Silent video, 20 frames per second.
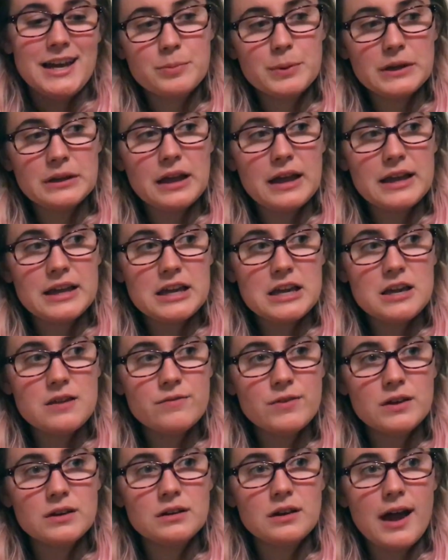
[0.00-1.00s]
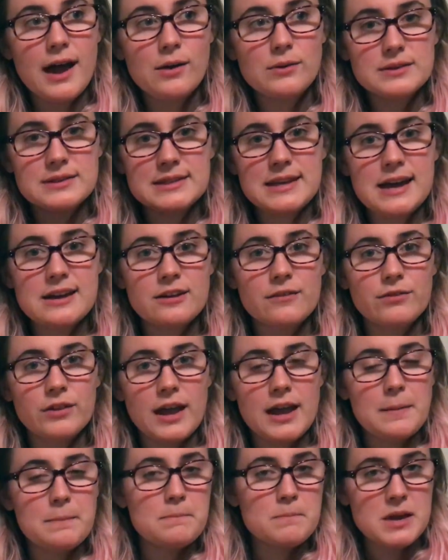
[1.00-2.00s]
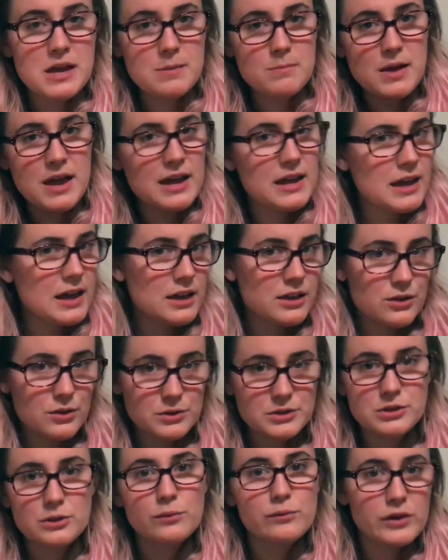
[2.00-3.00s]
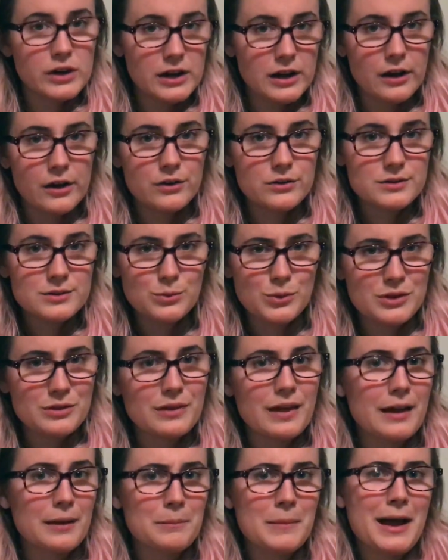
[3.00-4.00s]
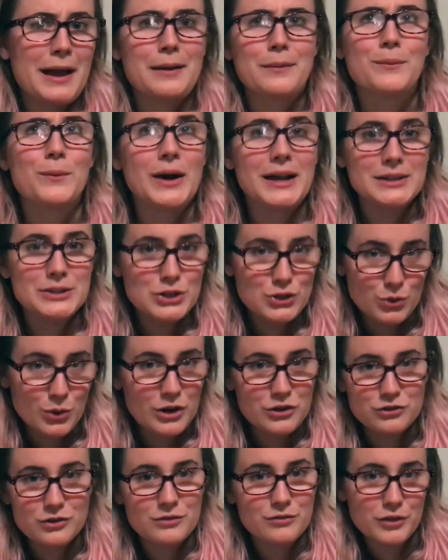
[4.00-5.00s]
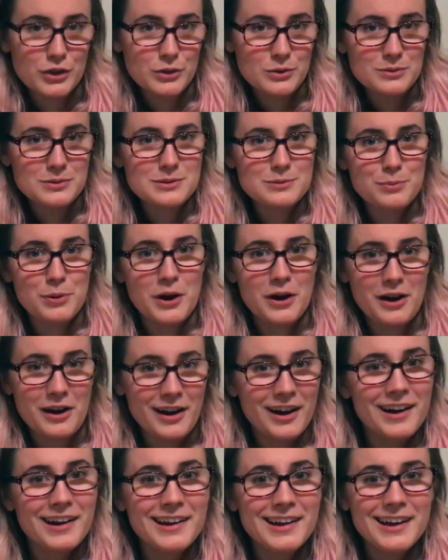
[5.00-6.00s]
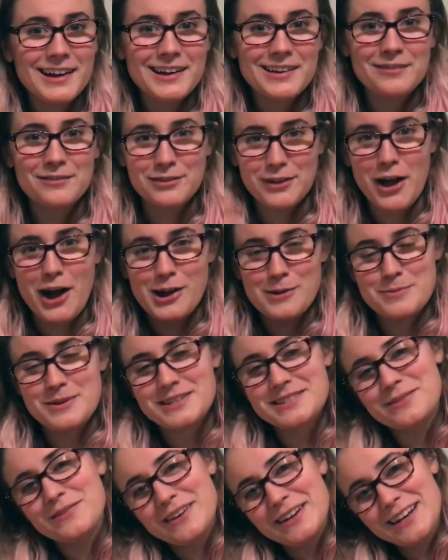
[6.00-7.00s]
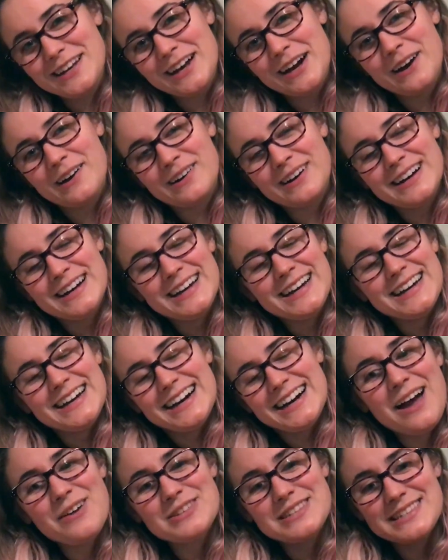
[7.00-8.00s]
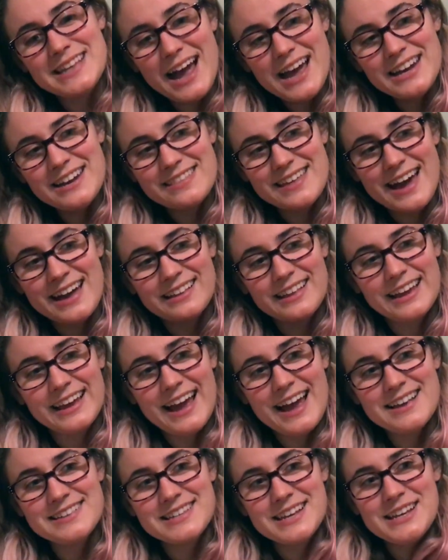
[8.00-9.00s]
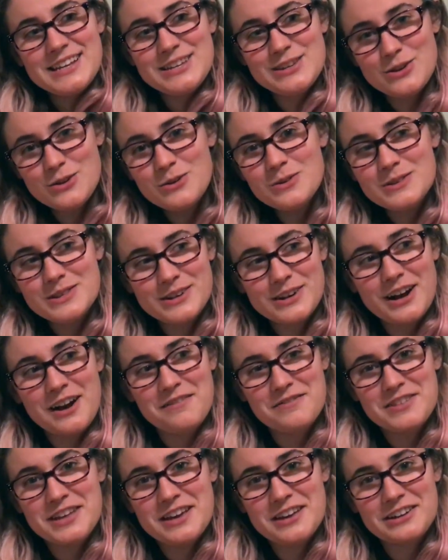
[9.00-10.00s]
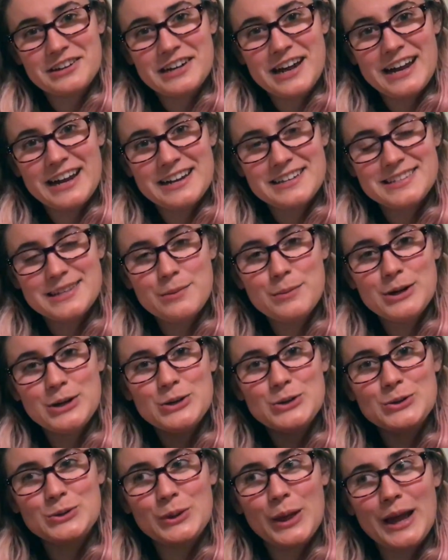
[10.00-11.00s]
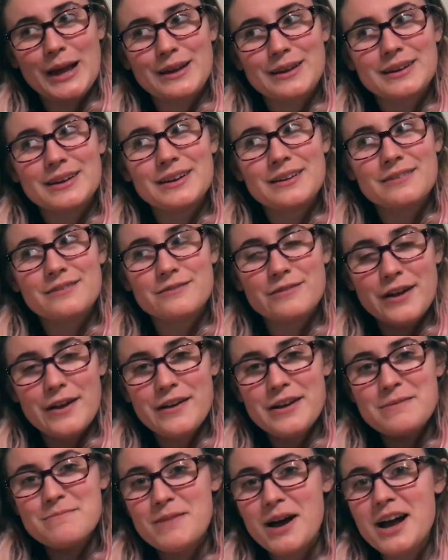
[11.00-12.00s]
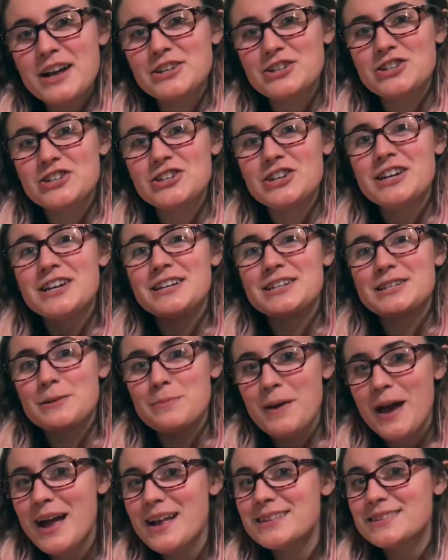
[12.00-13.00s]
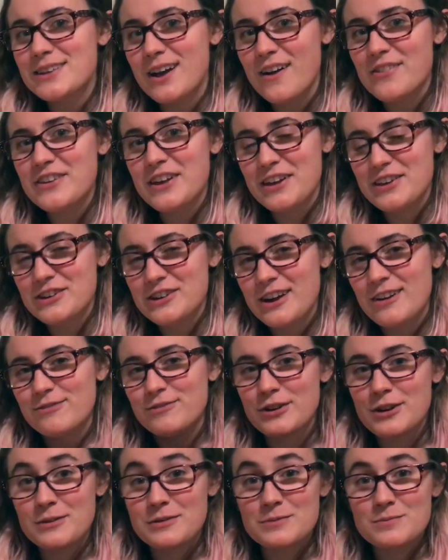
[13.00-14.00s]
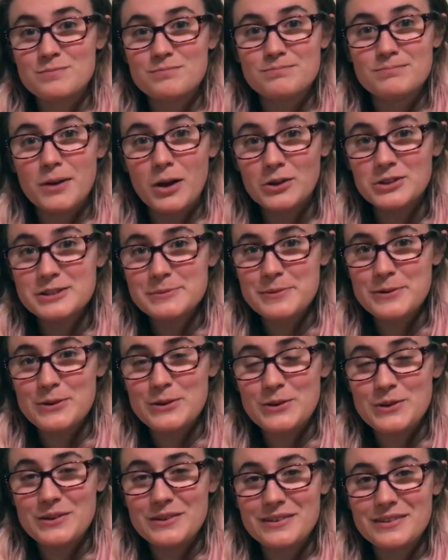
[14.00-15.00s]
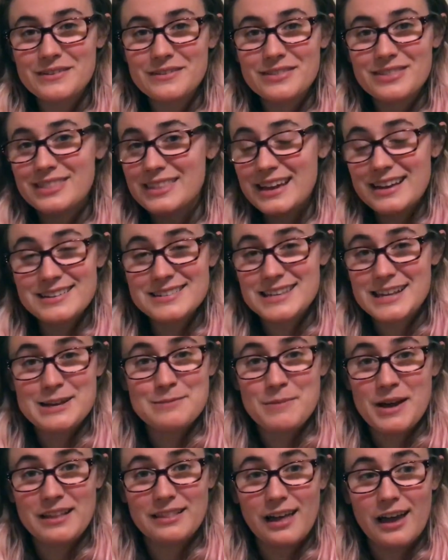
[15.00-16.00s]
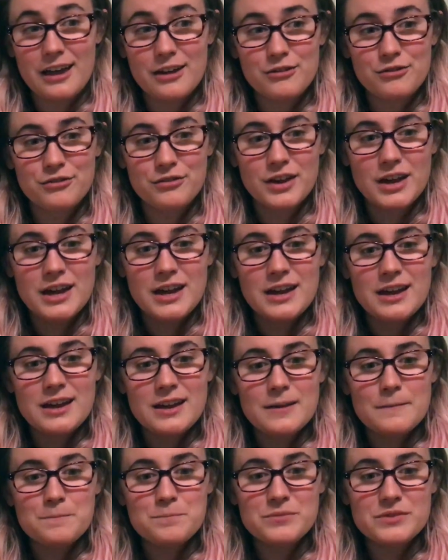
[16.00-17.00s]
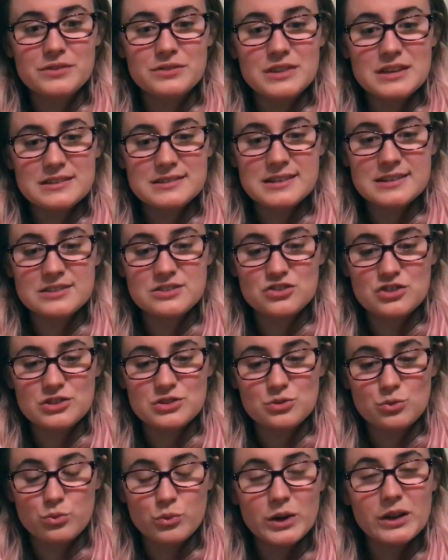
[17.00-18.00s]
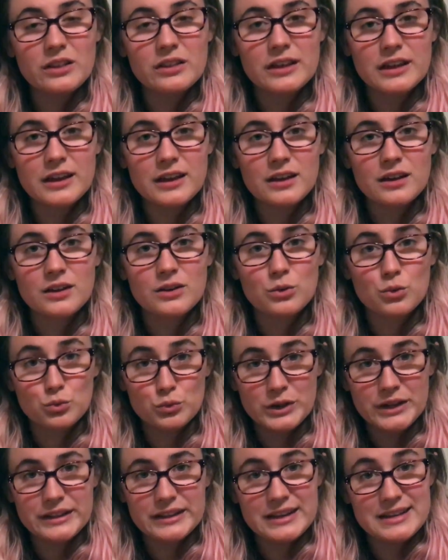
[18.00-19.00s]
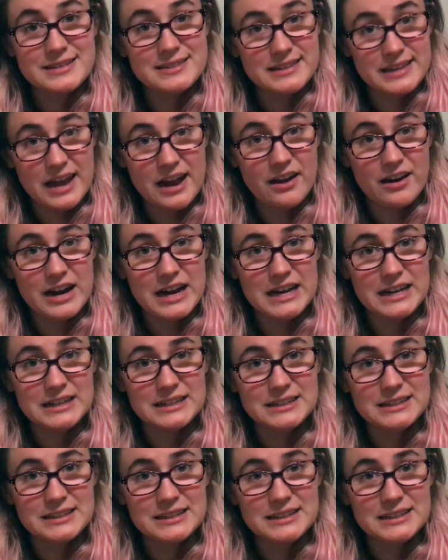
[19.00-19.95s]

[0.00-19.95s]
But like, even outside of like me making YouTube videos with like my, what, 200 views per vlogmas video, outside of that, like as a user of the internet, as someone who like very much depends on the internet for multiple things in my life, this is just really, really scary.